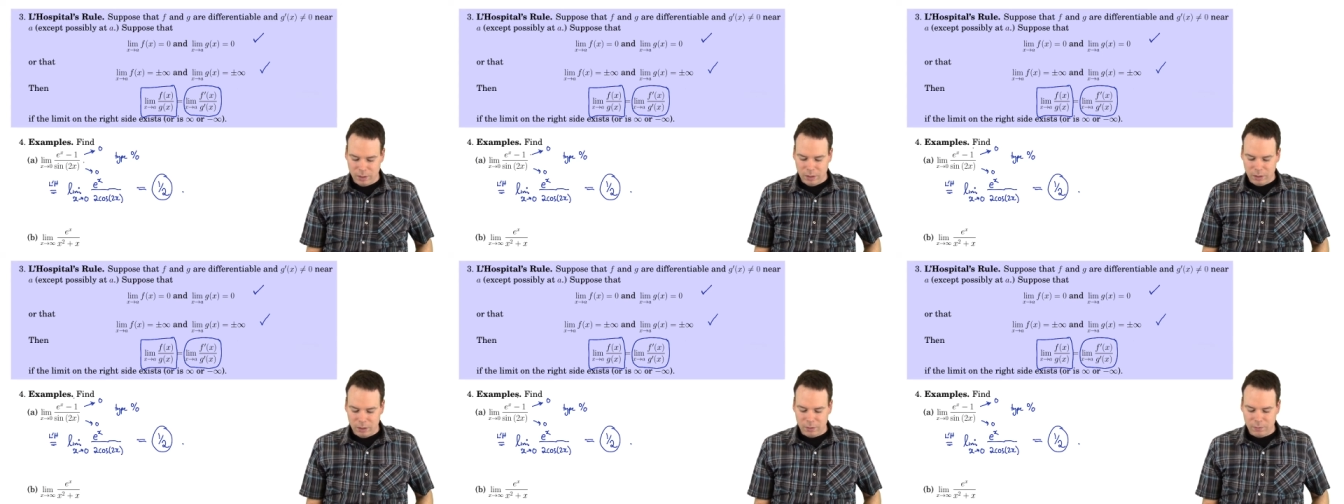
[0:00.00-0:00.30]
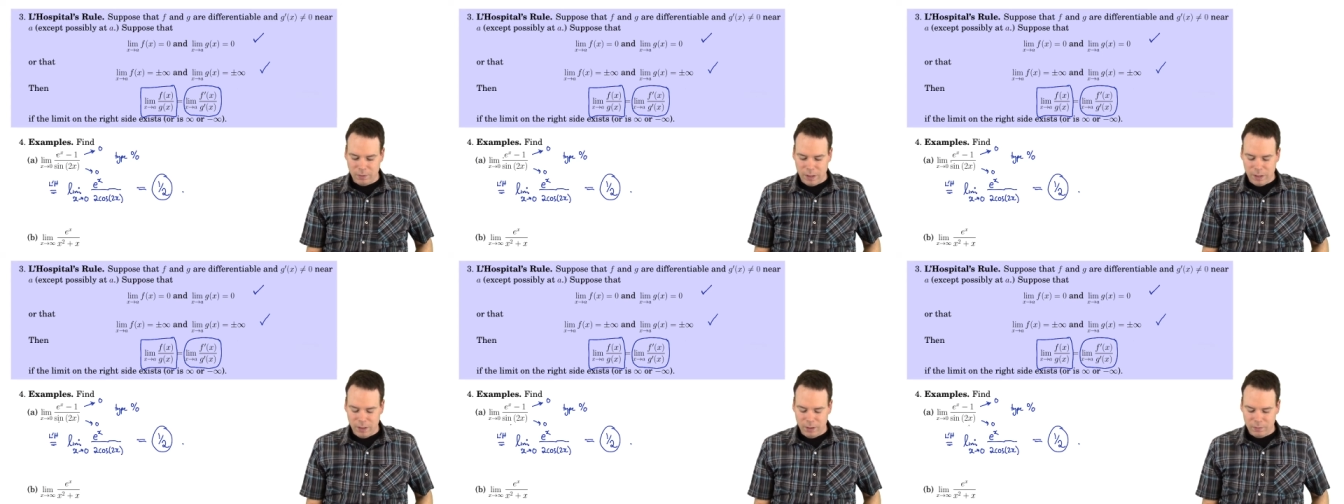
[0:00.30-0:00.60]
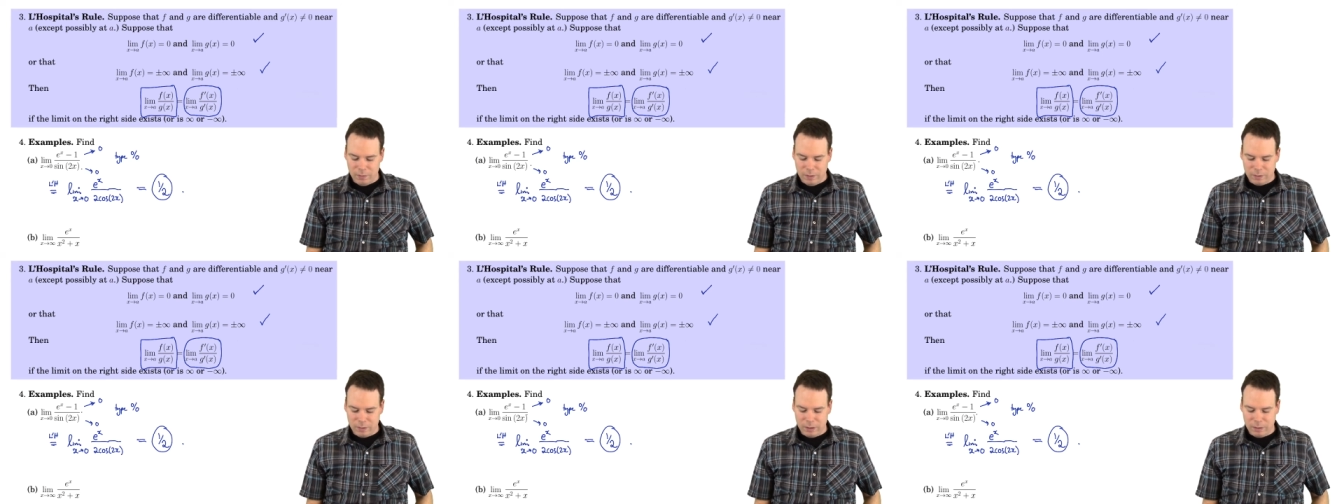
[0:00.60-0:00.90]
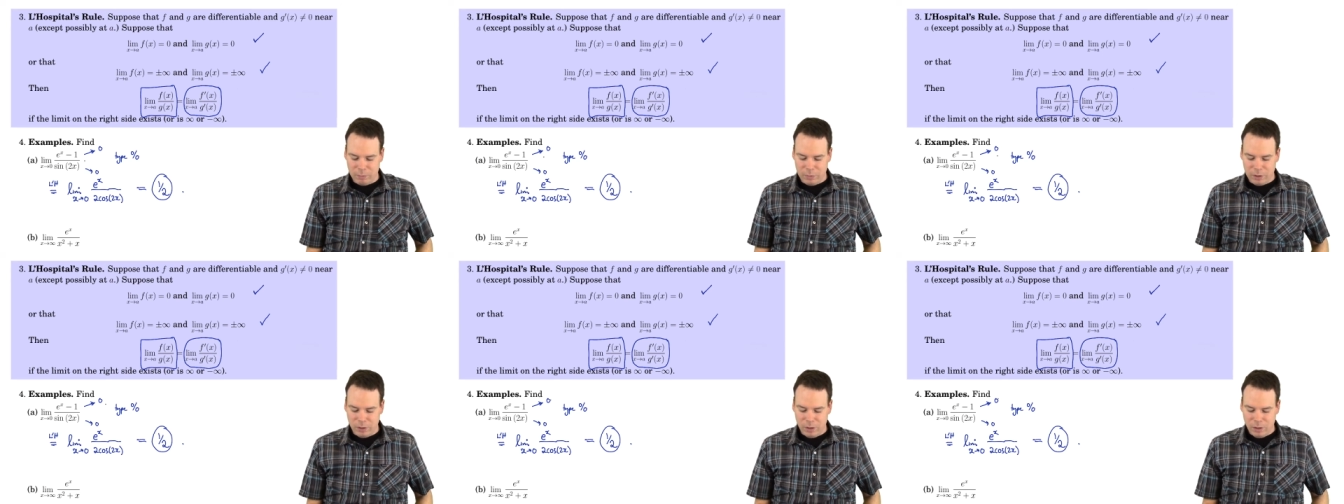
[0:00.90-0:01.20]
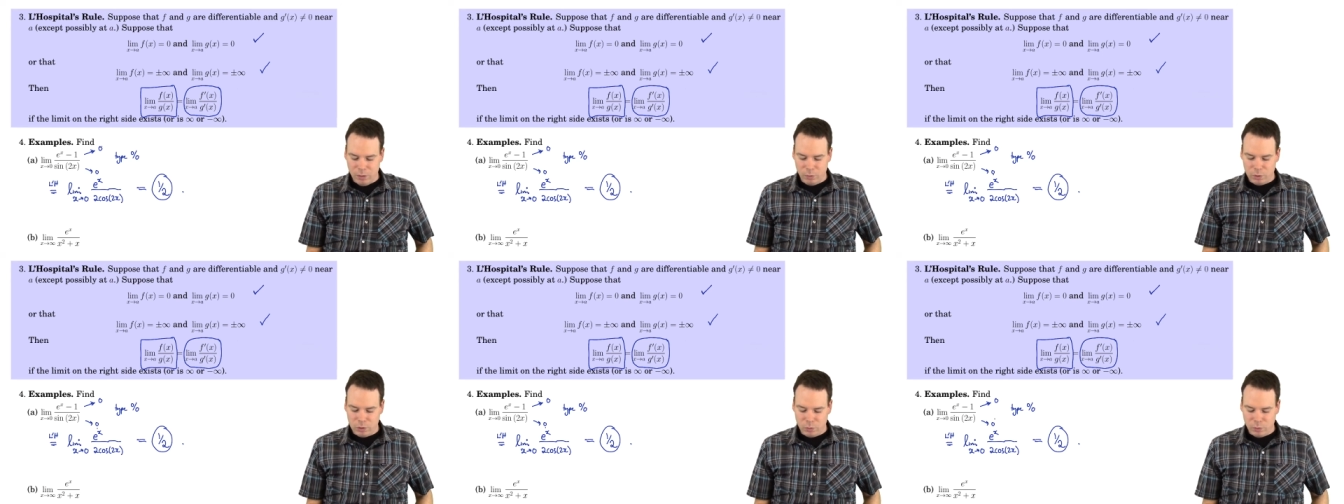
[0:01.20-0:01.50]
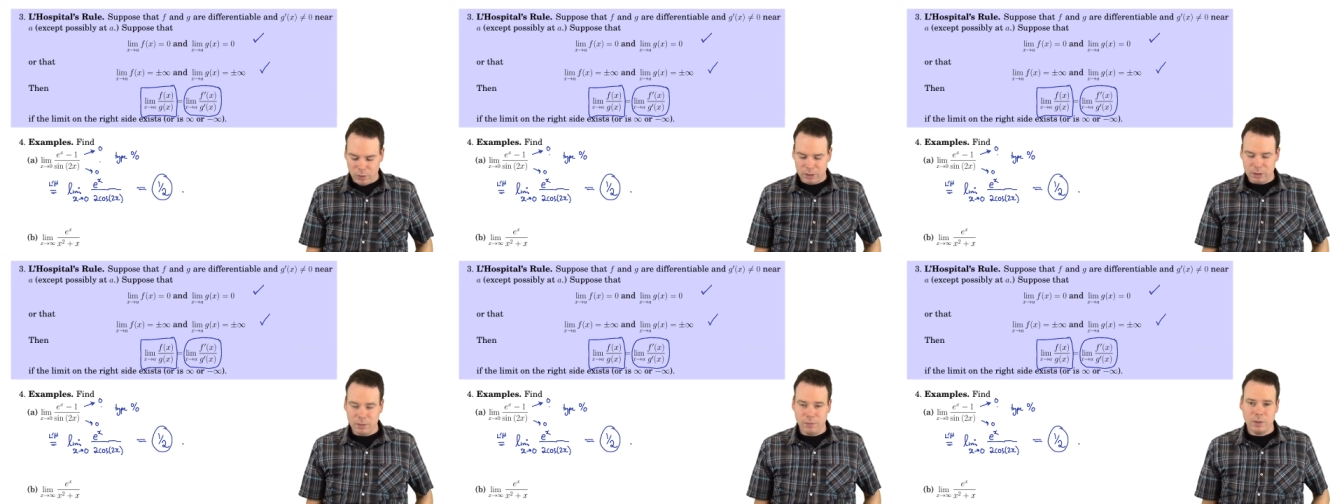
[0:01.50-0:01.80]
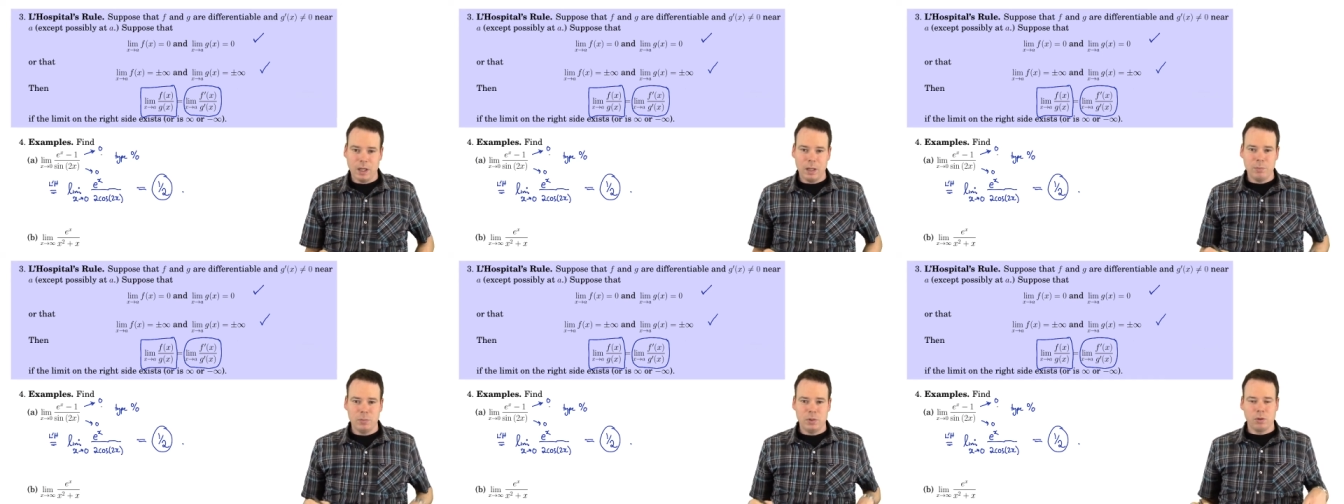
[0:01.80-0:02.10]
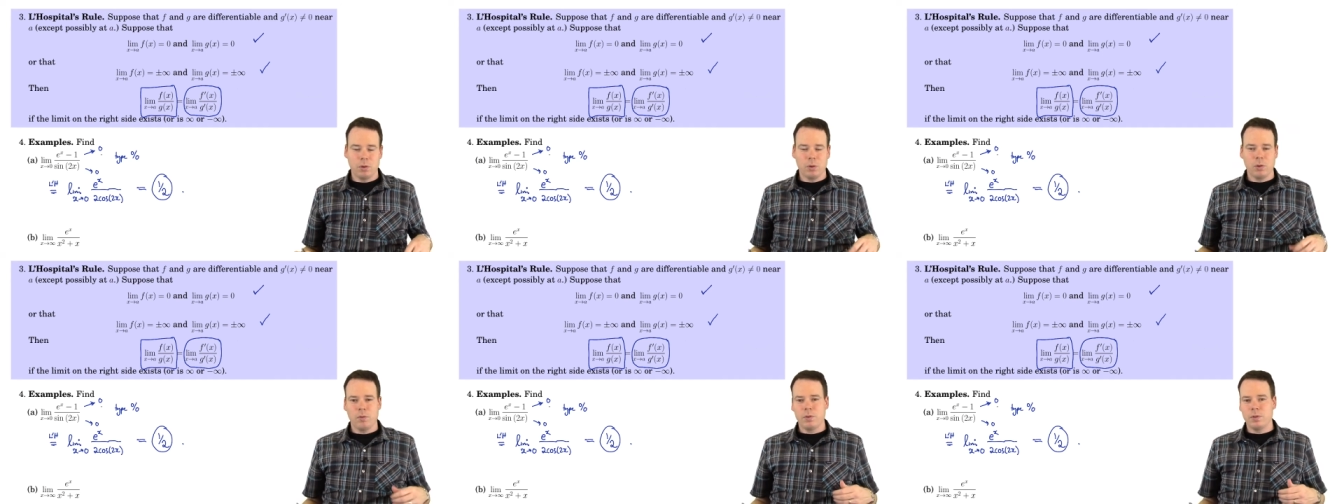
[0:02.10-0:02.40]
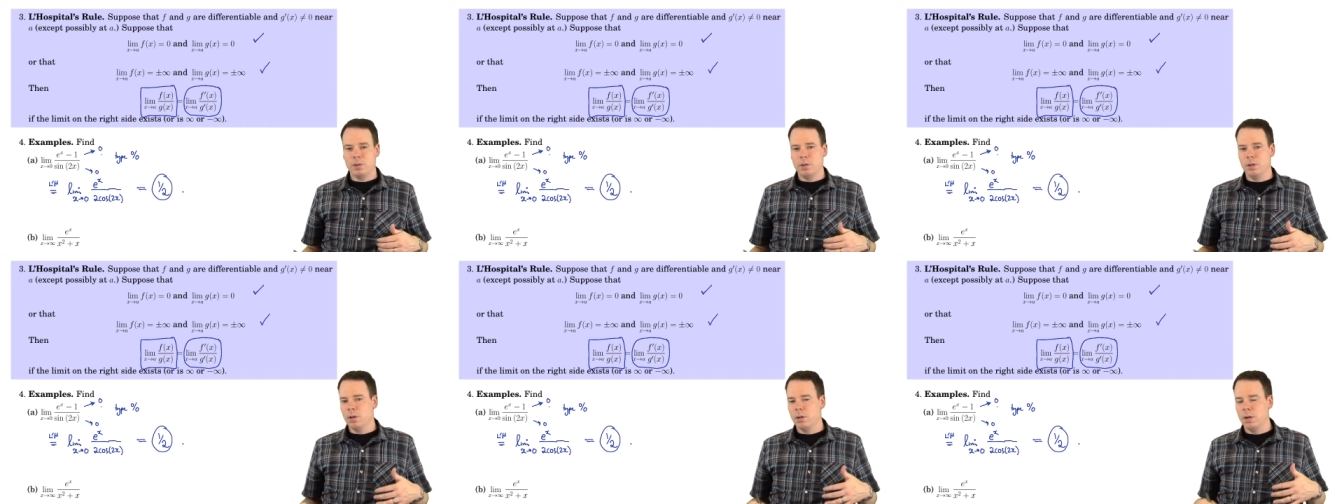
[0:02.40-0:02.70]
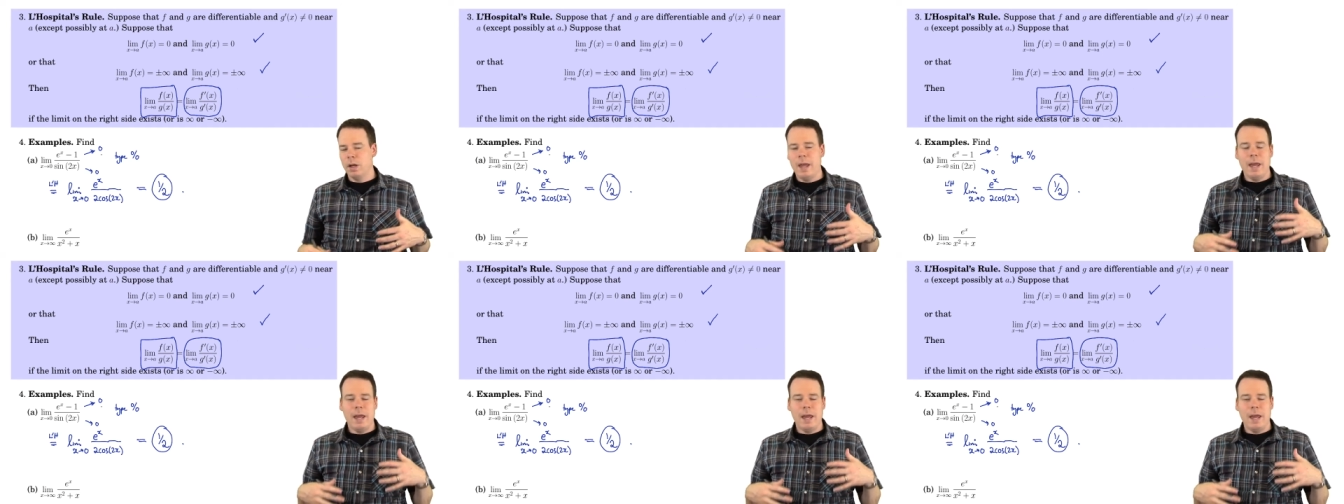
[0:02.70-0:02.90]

the value of this limit, which was of type 0 over 0,